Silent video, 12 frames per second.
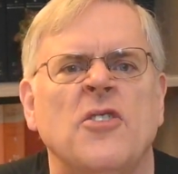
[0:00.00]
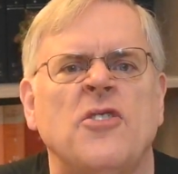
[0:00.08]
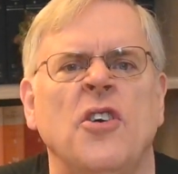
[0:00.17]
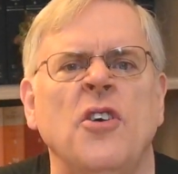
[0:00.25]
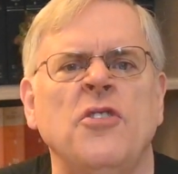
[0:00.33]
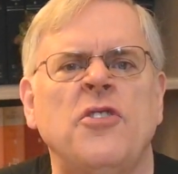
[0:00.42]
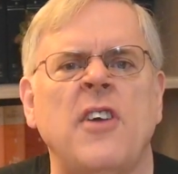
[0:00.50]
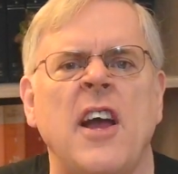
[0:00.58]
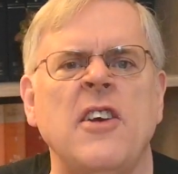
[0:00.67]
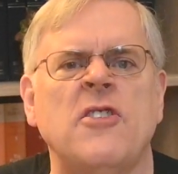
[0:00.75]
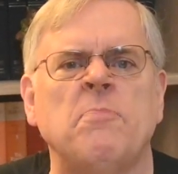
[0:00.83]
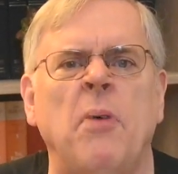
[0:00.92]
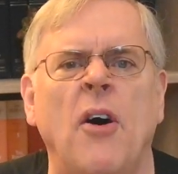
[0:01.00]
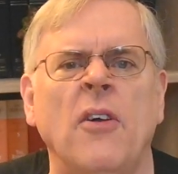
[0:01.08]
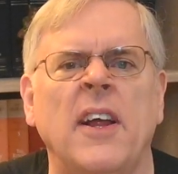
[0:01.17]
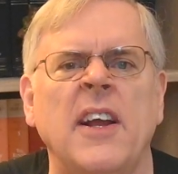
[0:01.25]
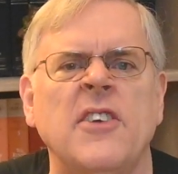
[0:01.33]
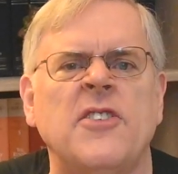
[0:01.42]
Tuesday's
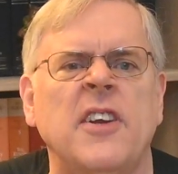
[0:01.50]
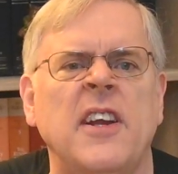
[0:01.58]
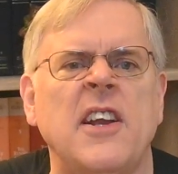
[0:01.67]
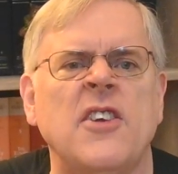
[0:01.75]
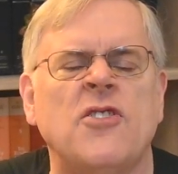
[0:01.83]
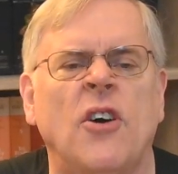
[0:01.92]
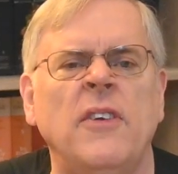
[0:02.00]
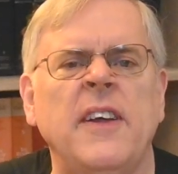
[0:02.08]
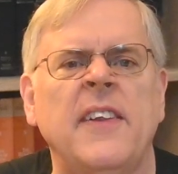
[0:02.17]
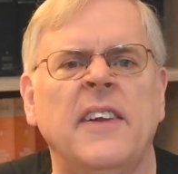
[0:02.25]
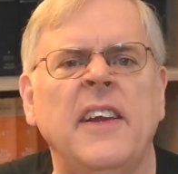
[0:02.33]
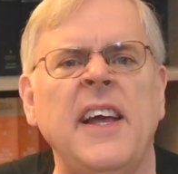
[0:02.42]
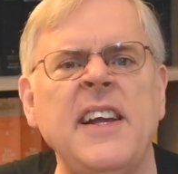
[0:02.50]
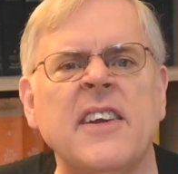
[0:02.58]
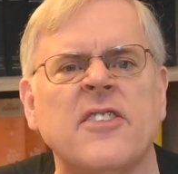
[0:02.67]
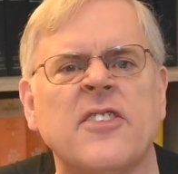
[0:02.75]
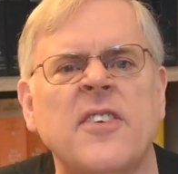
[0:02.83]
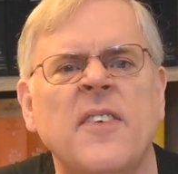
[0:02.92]
Poland incident is only the
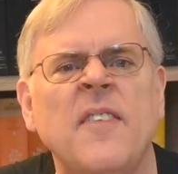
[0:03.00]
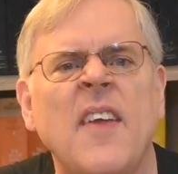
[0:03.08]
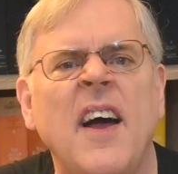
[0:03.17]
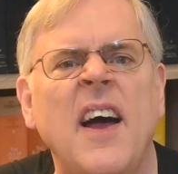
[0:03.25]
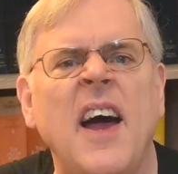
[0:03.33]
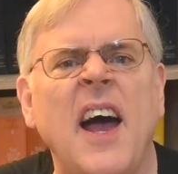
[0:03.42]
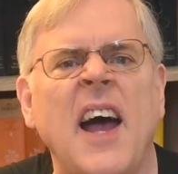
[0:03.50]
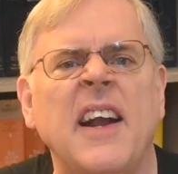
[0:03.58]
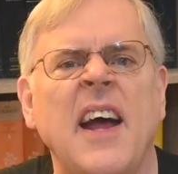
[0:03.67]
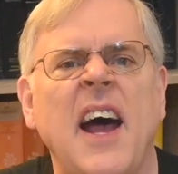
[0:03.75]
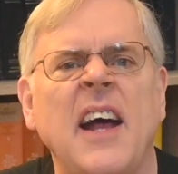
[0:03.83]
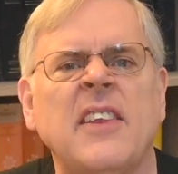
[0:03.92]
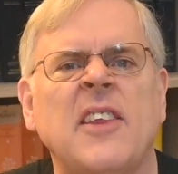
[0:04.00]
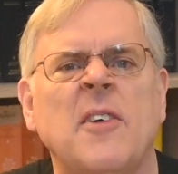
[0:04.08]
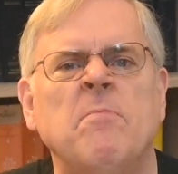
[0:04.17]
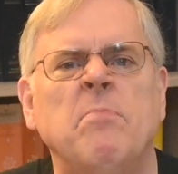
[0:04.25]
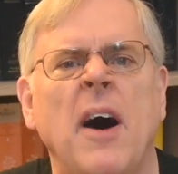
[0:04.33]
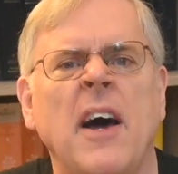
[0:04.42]
latest. And at
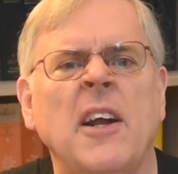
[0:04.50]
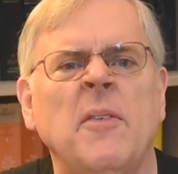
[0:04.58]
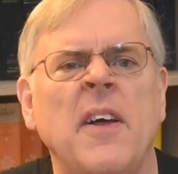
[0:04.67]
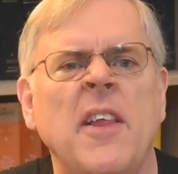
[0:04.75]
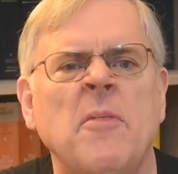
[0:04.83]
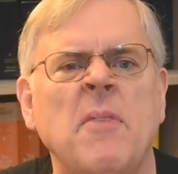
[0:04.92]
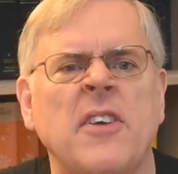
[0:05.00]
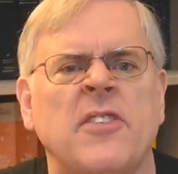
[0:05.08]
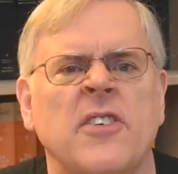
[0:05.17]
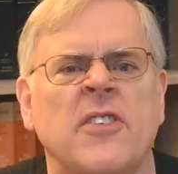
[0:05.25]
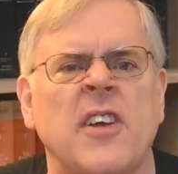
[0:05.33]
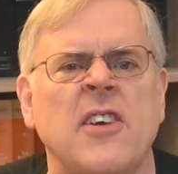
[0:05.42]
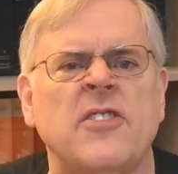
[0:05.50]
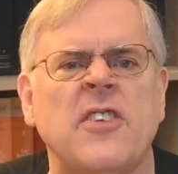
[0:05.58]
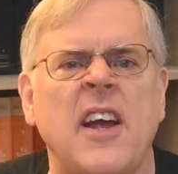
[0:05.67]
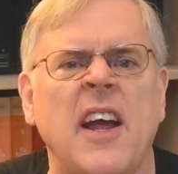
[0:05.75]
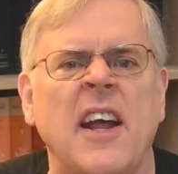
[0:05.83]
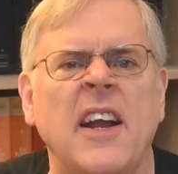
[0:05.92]
the bottom of their message, they
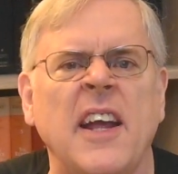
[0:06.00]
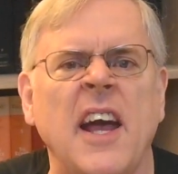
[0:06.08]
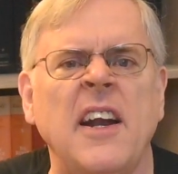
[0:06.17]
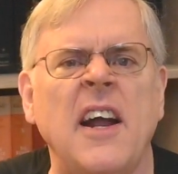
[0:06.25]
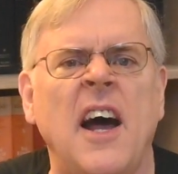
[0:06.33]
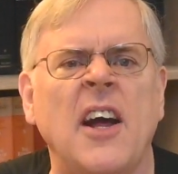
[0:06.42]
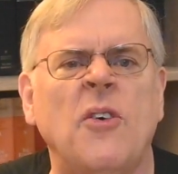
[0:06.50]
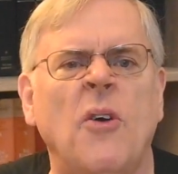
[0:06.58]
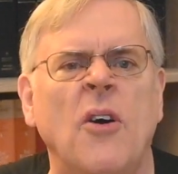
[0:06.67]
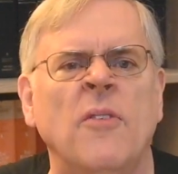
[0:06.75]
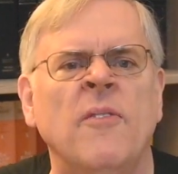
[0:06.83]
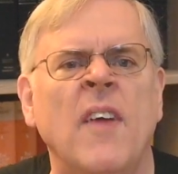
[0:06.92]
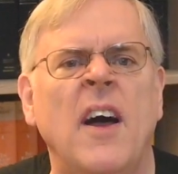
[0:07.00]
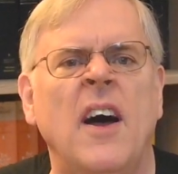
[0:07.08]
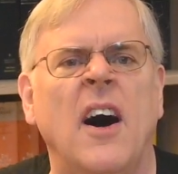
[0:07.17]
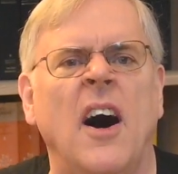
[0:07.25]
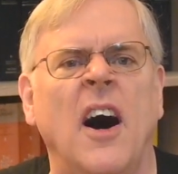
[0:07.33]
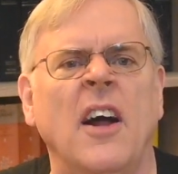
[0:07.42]
say, and again, I quote,
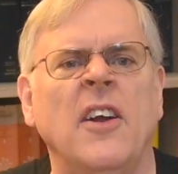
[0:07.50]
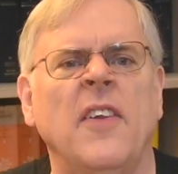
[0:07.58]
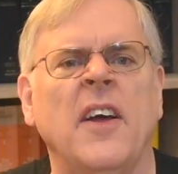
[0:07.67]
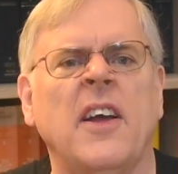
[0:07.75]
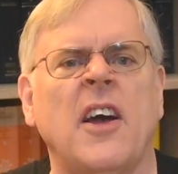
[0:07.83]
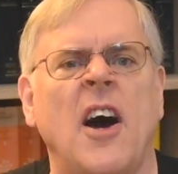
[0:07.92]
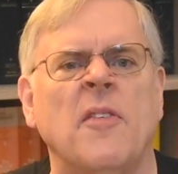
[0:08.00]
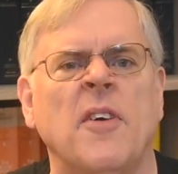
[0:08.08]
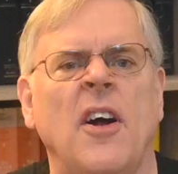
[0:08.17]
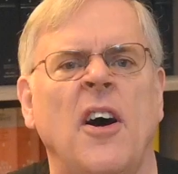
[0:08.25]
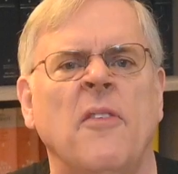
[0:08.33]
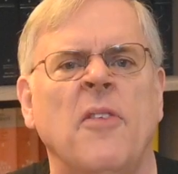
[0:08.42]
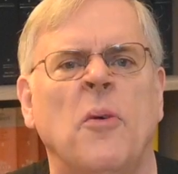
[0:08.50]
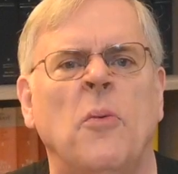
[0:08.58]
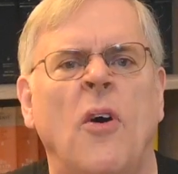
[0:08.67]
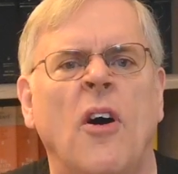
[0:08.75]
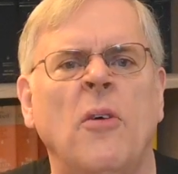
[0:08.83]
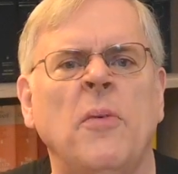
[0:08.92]
under the cover of the
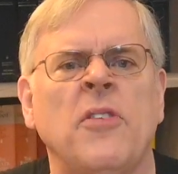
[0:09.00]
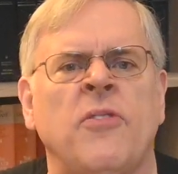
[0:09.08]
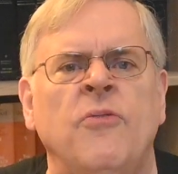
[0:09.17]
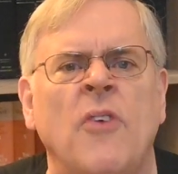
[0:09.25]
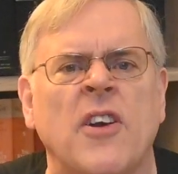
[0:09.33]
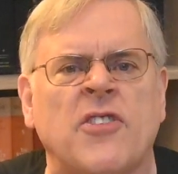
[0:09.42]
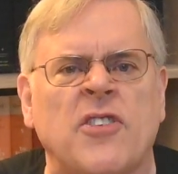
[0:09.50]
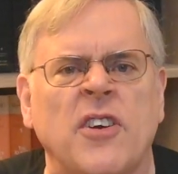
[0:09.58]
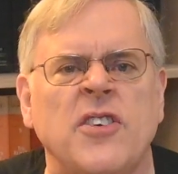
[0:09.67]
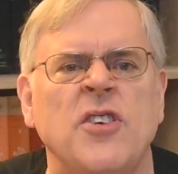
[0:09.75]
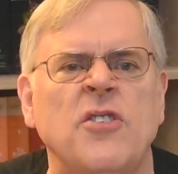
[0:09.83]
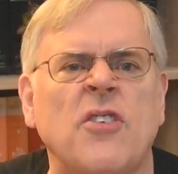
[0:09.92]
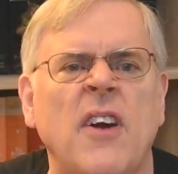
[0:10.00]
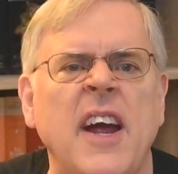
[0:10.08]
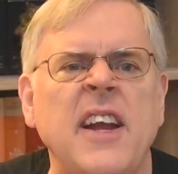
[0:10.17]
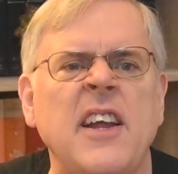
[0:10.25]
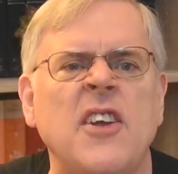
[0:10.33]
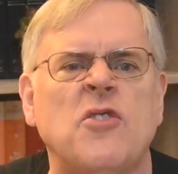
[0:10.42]
war with Russia,
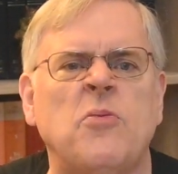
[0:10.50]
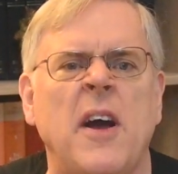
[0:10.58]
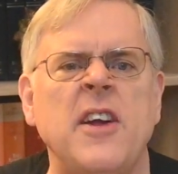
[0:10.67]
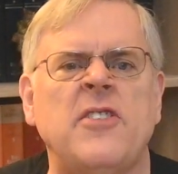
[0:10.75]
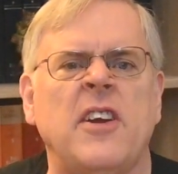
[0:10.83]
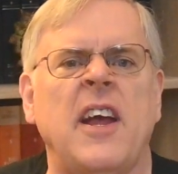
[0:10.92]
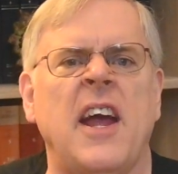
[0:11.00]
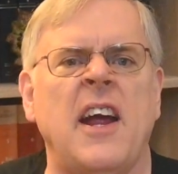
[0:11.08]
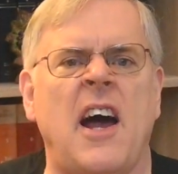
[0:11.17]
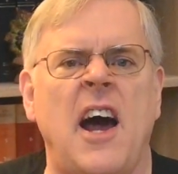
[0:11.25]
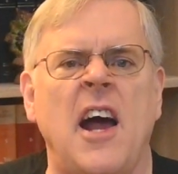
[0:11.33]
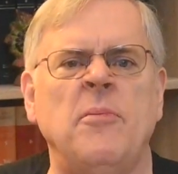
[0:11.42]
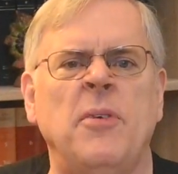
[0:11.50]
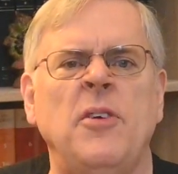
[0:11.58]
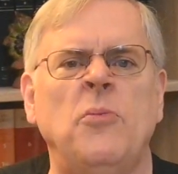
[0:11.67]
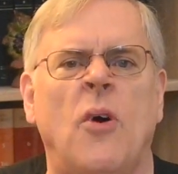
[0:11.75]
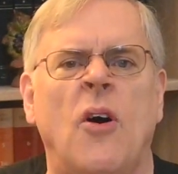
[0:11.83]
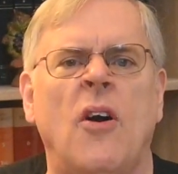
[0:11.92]
Ukraine is waging a
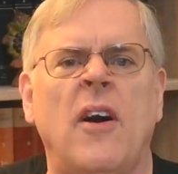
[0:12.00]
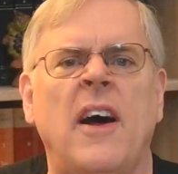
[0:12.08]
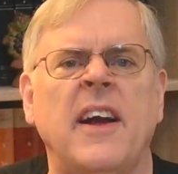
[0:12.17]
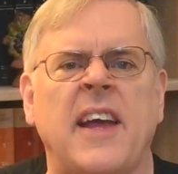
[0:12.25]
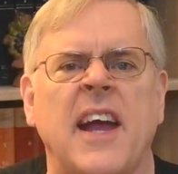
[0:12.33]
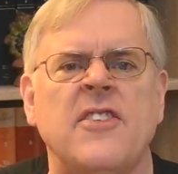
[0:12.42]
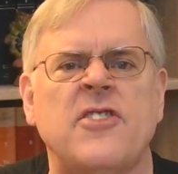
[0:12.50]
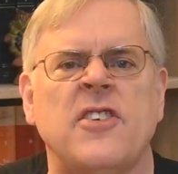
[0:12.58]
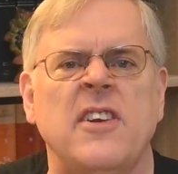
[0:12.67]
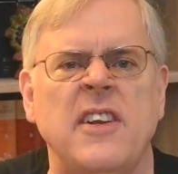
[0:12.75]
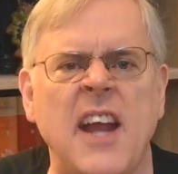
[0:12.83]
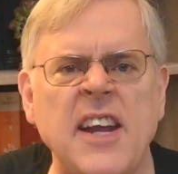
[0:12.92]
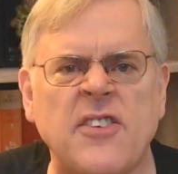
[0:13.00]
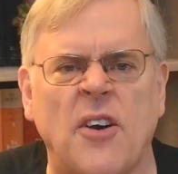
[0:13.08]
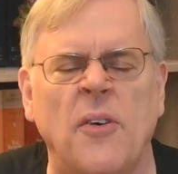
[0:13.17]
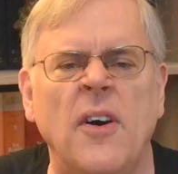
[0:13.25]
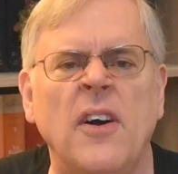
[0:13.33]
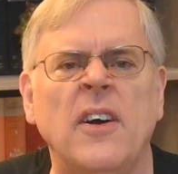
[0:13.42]
hybrid war against NATO,
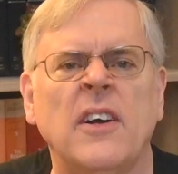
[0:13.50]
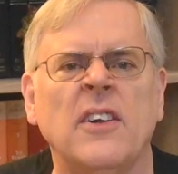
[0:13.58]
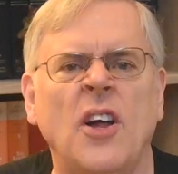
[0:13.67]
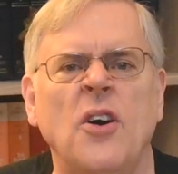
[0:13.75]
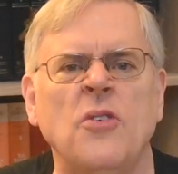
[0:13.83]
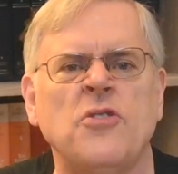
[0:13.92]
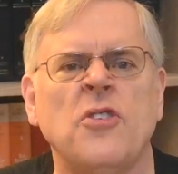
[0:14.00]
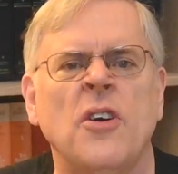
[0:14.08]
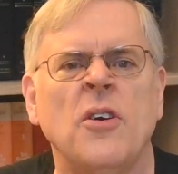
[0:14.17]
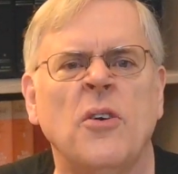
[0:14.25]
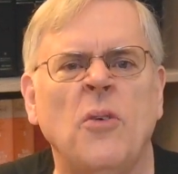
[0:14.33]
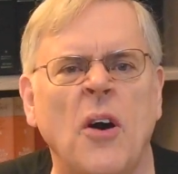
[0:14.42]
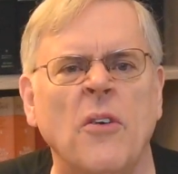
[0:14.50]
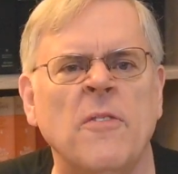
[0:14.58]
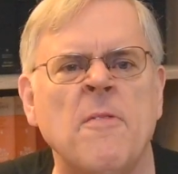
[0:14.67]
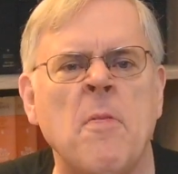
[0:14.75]
close quote.